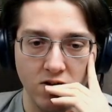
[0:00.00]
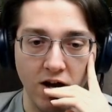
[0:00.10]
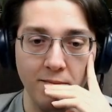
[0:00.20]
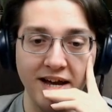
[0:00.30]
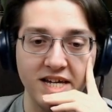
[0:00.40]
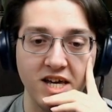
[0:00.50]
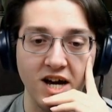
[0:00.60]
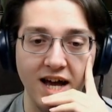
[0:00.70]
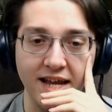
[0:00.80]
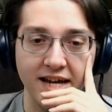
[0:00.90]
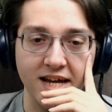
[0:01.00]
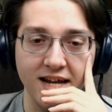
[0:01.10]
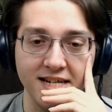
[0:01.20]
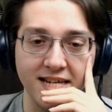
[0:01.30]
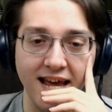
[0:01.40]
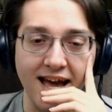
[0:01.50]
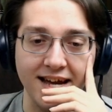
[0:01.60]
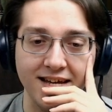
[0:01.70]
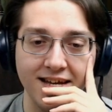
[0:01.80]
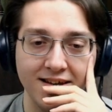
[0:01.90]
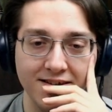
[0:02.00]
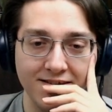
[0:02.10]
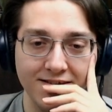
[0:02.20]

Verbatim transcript: Oh my god, I got a tech!